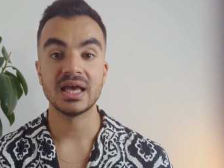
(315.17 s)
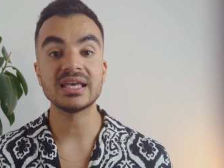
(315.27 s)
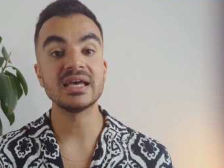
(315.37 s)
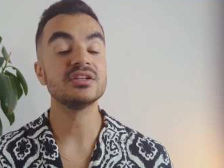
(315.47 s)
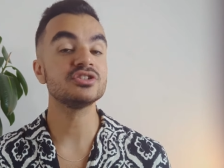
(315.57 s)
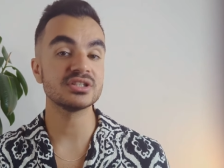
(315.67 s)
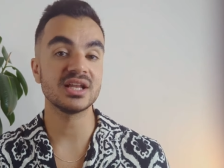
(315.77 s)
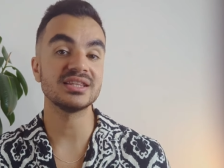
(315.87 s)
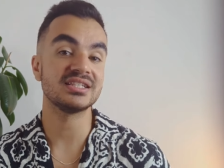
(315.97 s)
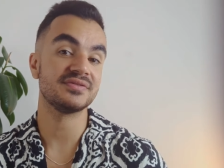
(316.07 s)
Again, just
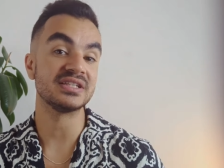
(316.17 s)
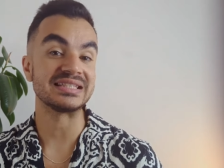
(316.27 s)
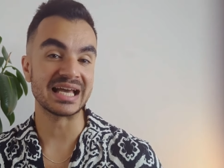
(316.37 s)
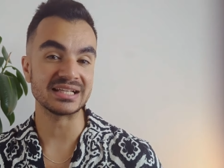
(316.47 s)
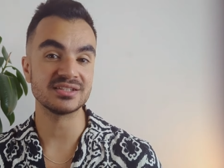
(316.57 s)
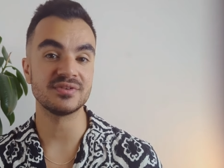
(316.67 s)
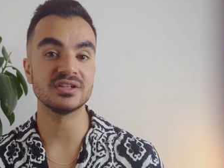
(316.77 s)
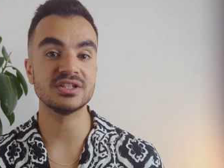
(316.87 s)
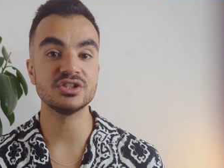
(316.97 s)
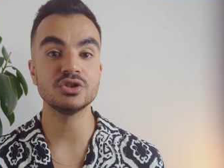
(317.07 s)
like the dividend tax
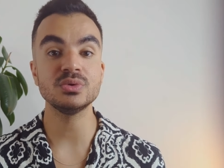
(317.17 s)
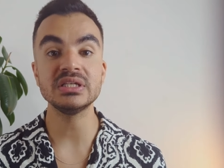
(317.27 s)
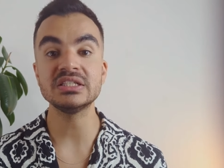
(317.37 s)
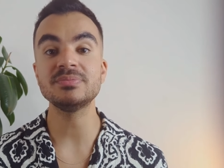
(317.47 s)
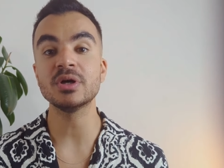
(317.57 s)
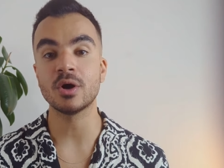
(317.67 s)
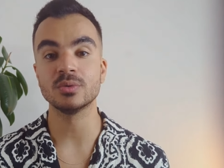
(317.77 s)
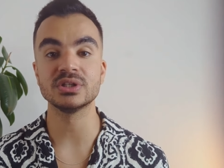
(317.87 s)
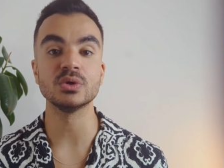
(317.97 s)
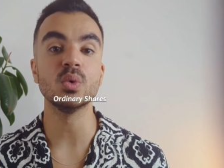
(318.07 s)
advantage, you need to be
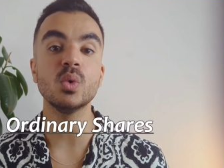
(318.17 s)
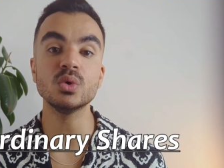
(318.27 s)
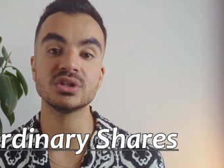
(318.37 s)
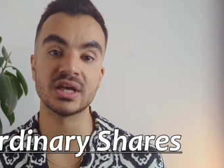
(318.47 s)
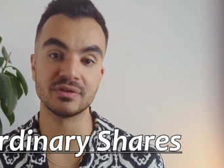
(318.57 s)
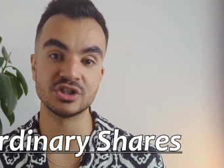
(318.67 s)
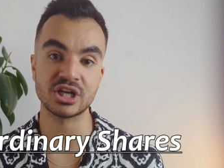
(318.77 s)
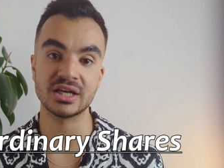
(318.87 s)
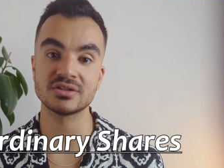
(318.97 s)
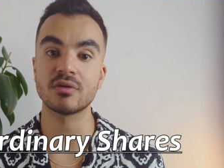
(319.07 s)
holding ordinary
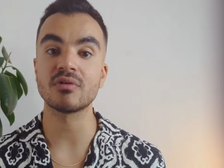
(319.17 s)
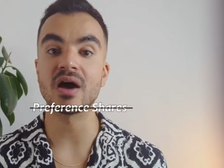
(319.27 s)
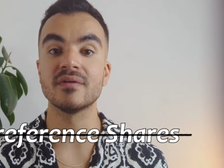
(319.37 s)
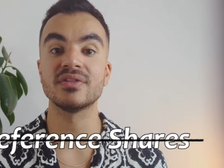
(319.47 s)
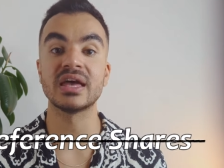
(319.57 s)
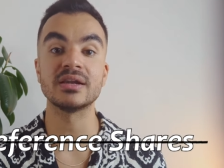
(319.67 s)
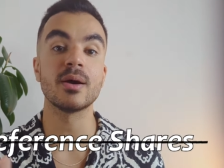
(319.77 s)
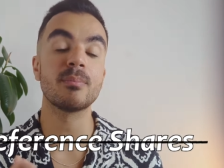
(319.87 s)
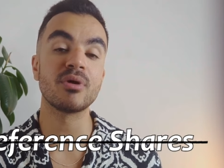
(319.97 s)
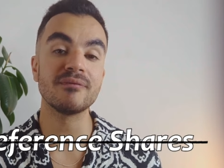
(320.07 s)
shares rather than
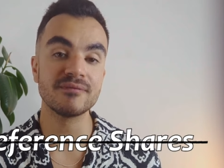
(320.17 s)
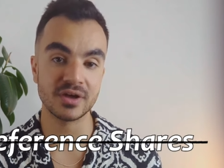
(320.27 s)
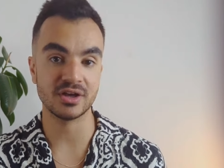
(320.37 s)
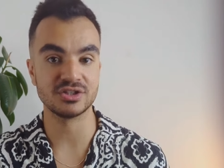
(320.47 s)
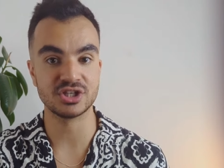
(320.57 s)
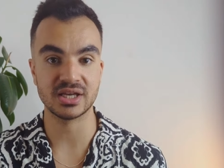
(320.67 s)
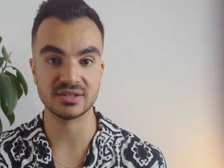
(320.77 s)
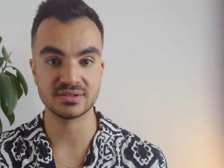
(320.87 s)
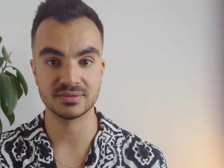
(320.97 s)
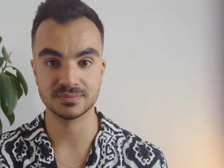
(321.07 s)
preferred
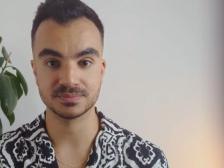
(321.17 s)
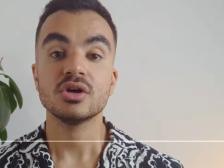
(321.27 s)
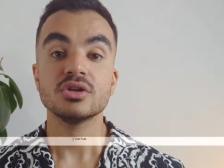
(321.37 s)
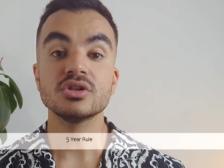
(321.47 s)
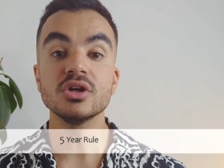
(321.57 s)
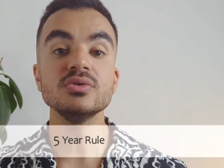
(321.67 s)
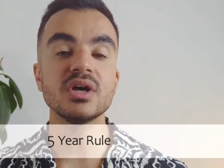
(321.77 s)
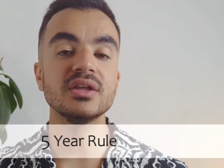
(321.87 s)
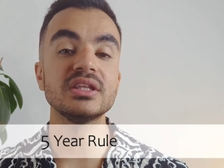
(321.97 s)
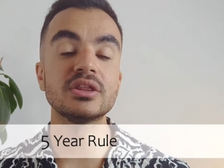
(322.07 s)
shares. So those
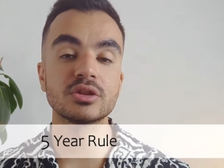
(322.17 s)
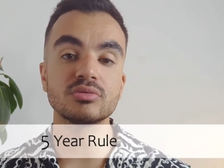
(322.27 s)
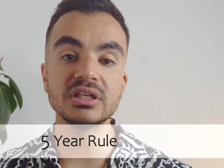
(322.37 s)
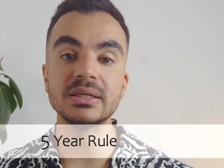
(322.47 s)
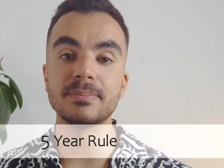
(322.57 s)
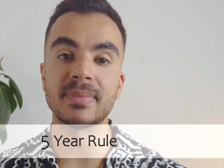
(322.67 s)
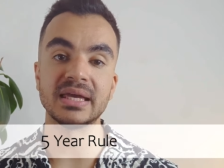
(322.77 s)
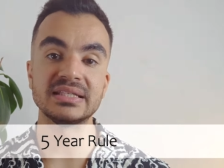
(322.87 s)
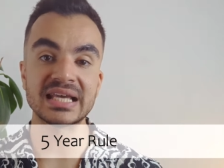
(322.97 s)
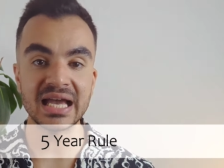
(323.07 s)
are the three
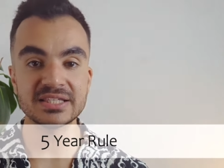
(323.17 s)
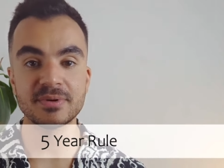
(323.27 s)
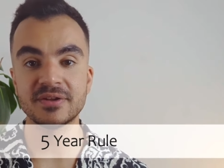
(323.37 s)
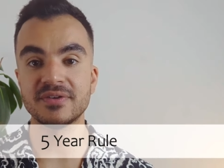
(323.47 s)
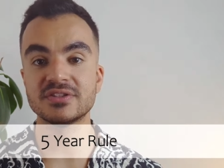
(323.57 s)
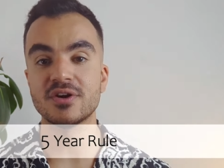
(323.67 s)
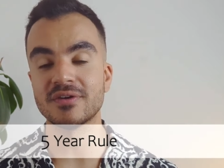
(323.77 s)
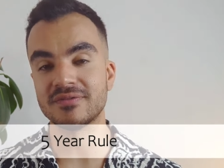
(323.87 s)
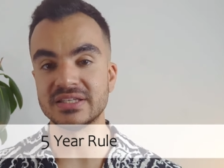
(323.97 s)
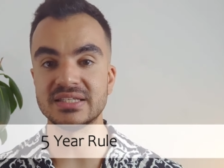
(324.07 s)
main tax benefits of
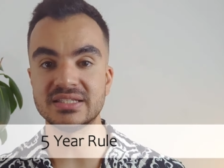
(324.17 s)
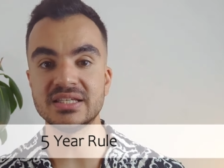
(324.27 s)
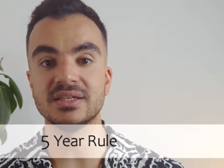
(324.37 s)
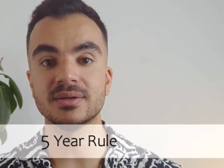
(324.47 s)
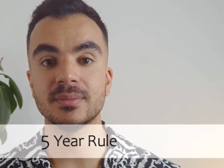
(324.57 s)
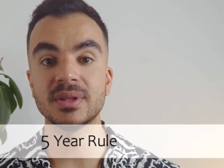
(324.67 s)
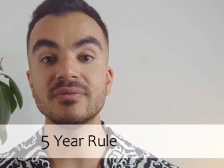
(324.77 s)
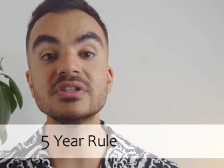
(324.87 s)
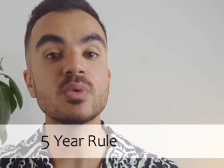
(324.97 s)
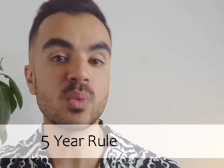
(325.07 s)
a VCT, but
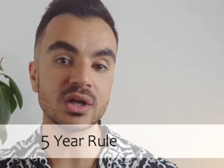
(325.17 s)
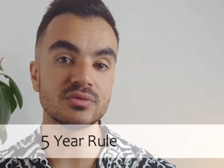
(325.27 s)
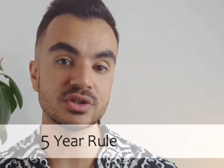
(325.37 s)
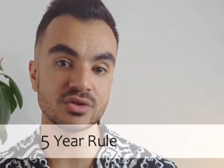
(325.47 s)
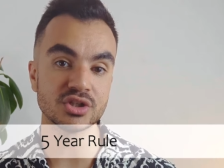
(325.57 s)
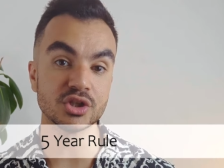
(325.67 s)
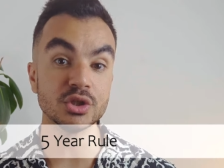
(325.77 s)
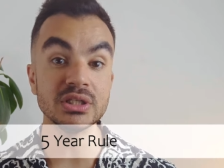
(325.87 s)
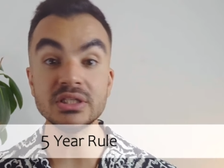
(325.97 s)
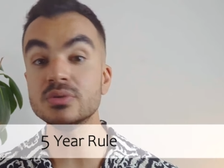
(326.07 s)
there is one restriction
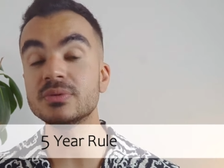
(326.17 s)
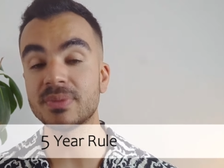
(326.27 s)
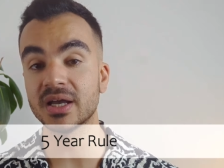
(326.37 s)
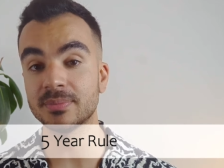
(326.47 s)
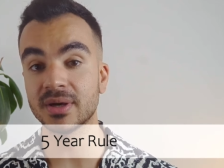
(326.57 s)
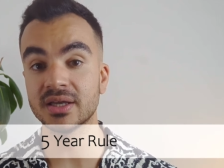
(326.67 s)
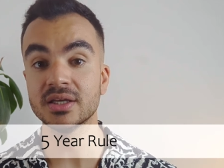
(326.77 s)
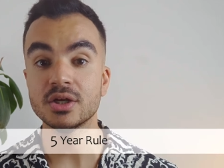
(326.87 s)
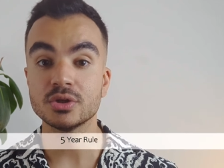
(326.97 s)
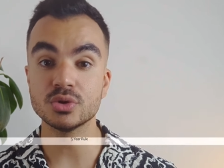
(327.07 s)
you need to abide by
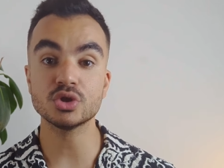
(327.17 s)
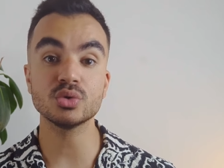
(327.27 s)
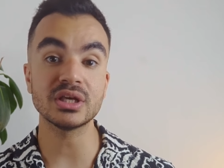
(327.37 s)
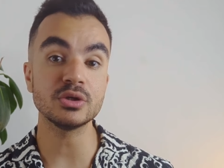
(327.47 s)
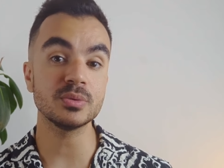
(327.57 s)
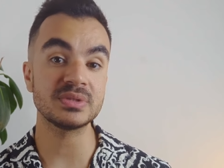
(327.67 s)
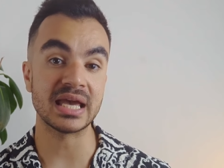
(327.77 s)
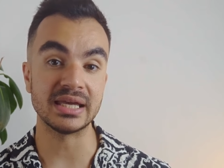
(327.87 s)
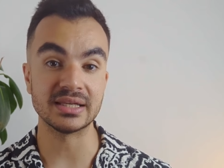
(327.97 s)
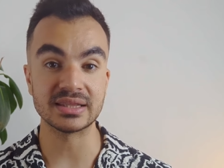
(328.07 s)
to ensure that you
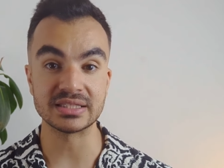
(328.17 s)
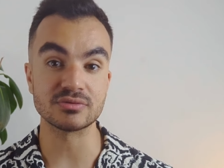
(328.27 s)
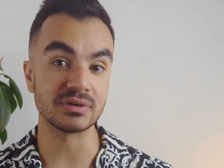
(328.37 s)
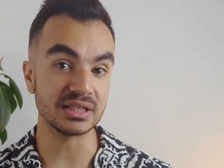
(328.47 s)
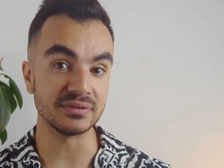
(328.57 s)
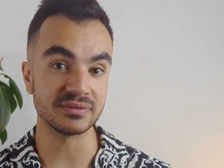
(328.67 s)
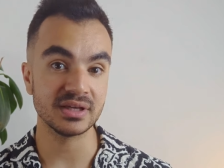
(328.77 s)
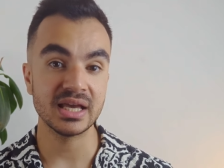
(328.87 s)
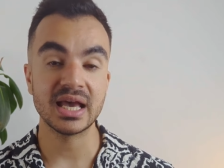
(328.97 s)
obtain this relief,